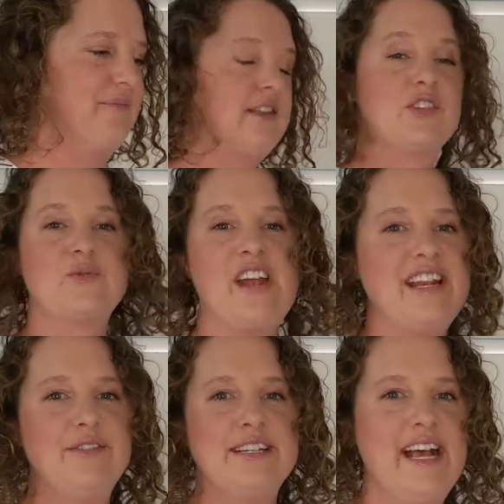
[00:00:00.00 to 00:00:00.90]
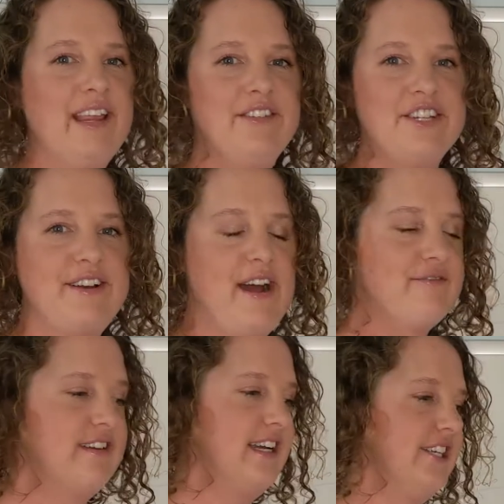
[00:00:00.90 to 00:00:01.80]
There's radio and television
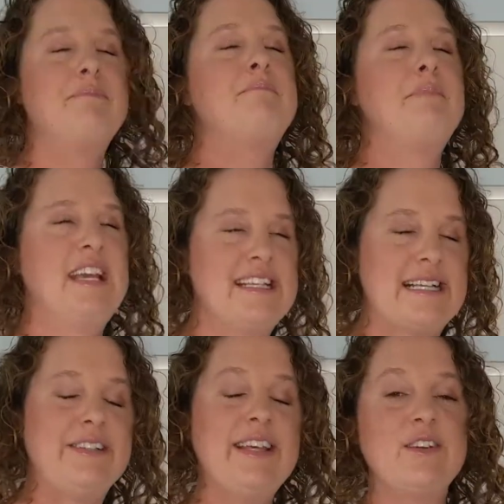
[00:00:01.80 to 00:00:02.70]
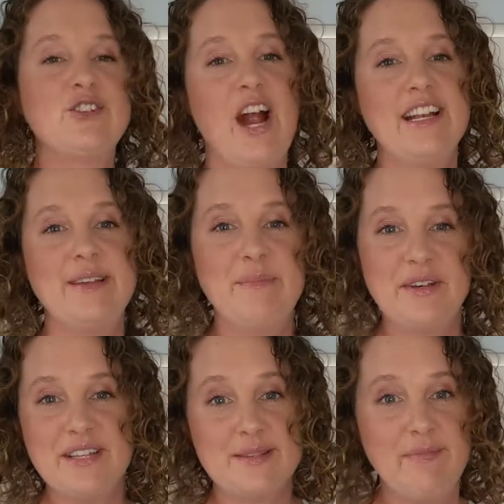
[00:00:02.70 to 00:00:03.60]
outreach. Basically, they're trying to
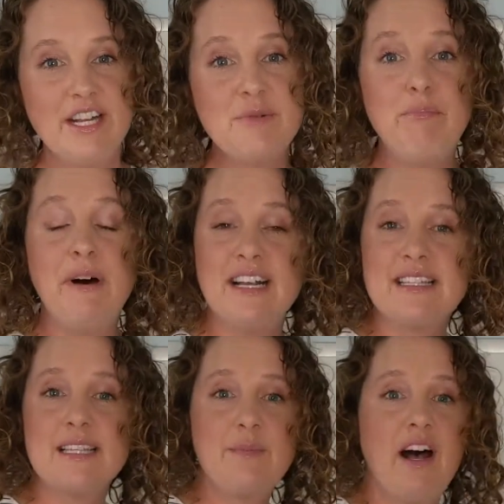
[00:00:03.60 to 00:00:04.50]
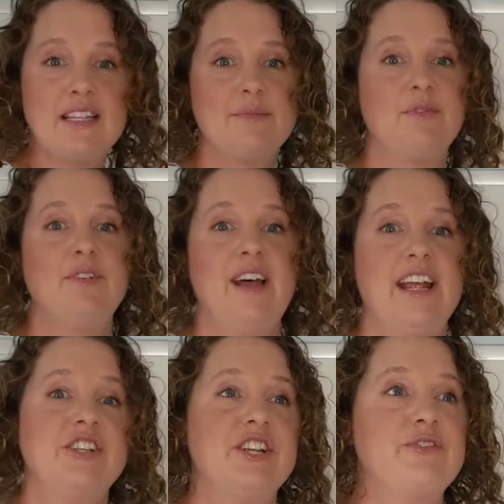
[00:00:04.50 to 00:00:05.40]
build as much buzz as possible
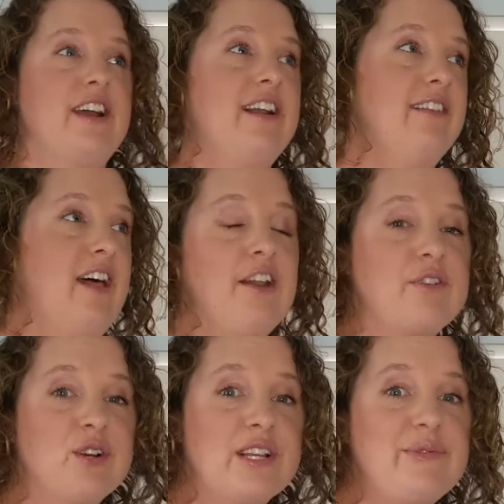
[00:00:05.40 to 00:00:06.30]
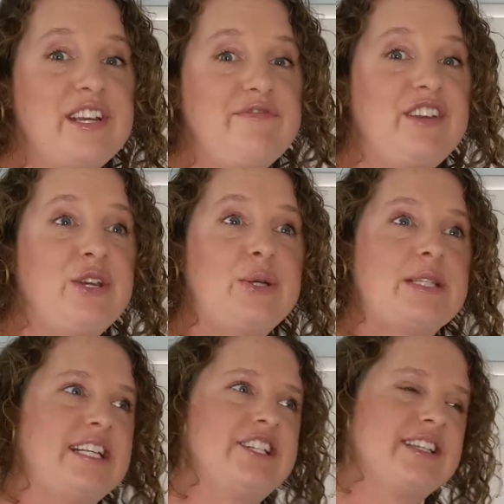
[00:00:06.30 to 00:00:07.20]
and generate a lot of early
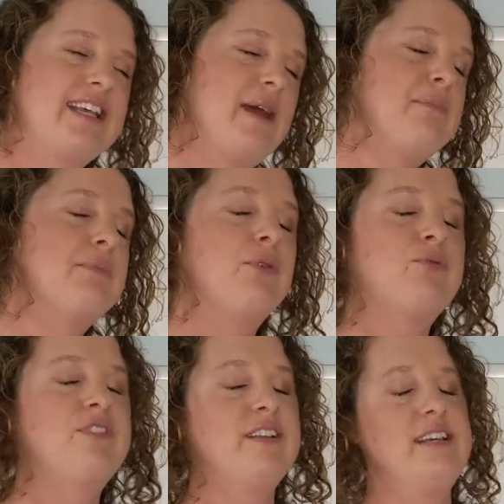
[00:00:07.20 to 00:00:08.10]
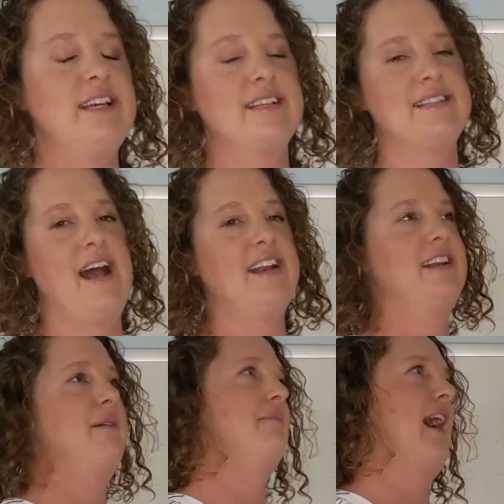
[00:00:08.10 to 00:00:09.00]
reviews and just get people really excited
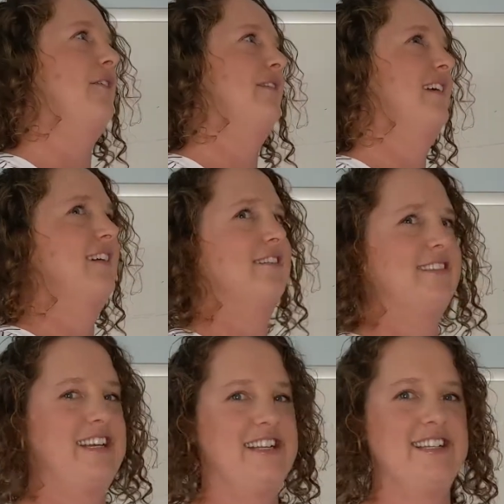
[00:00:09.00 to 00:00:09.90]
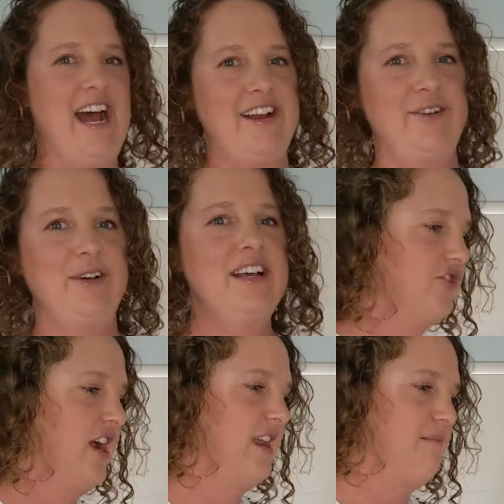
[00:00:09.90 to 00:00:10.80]
about their lead title. They're
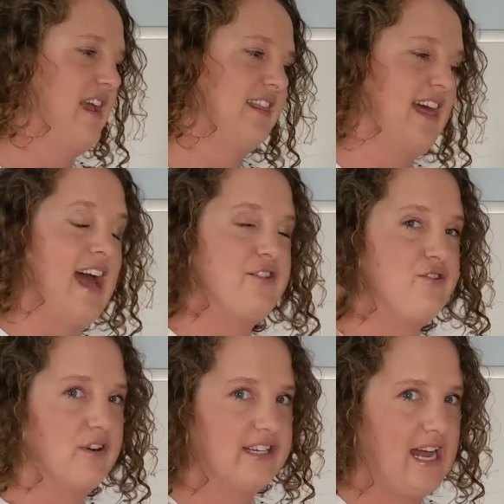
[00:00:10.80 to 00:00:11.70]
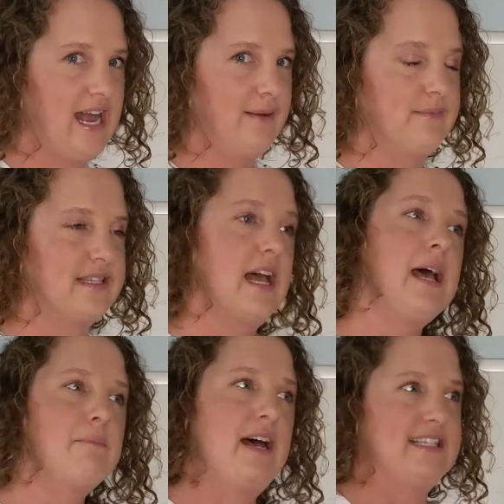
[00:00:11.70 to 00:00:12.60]
trying to make that New York Times
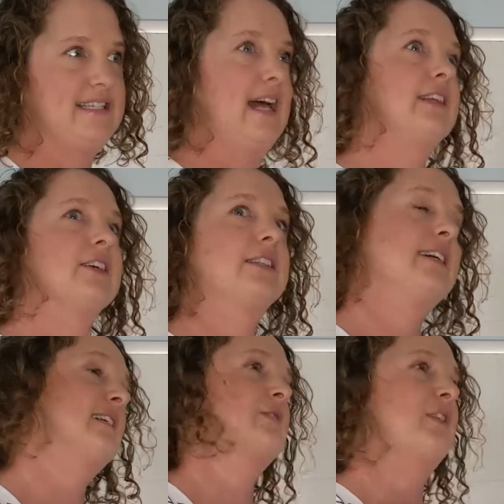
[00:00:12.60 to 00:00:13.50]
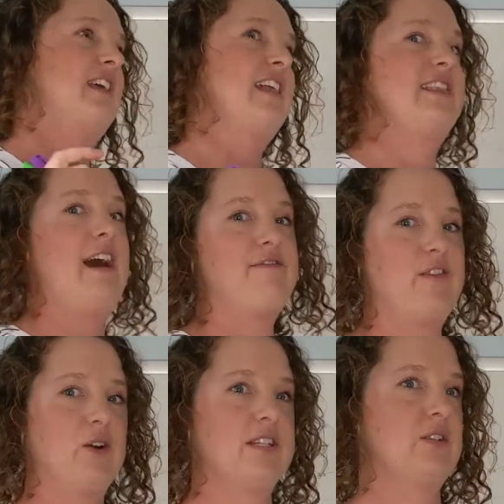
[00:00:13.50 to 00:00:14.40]
bestseller list within that
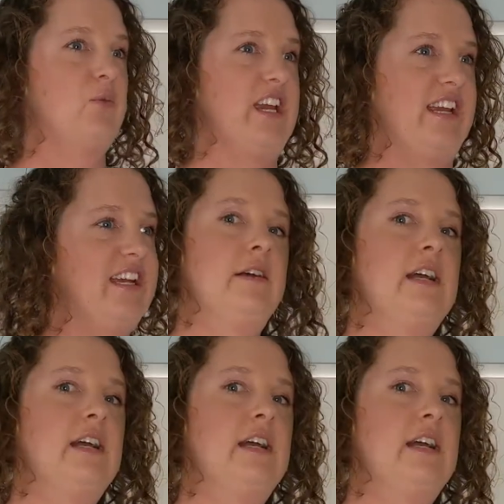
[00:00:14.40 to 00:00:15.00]
first week.